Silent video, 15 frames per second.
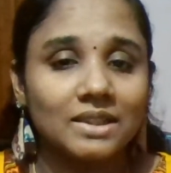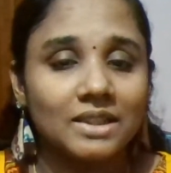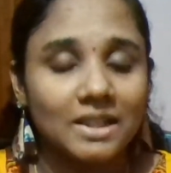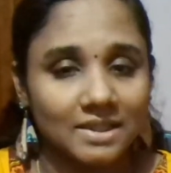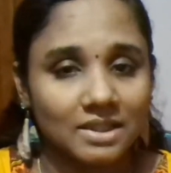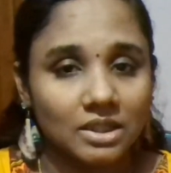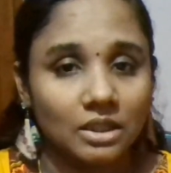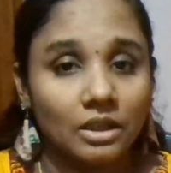
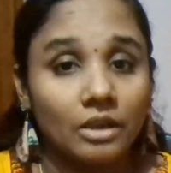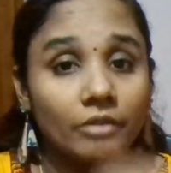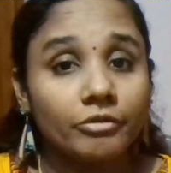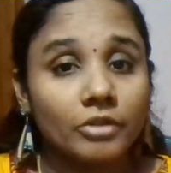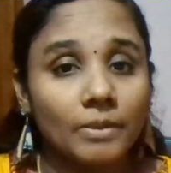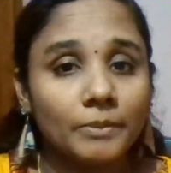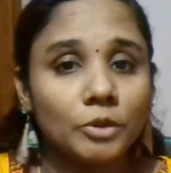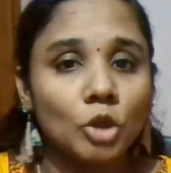dusk.
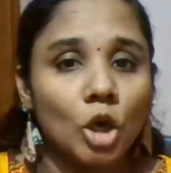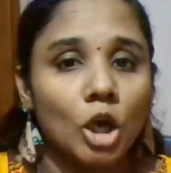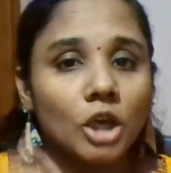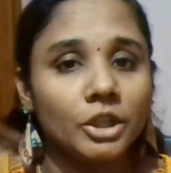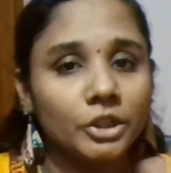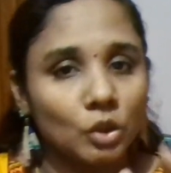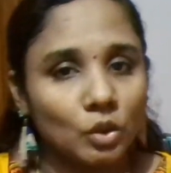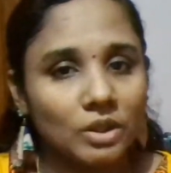From
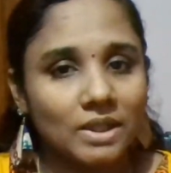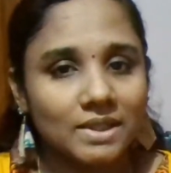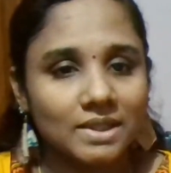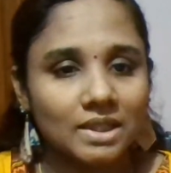dawn to dusk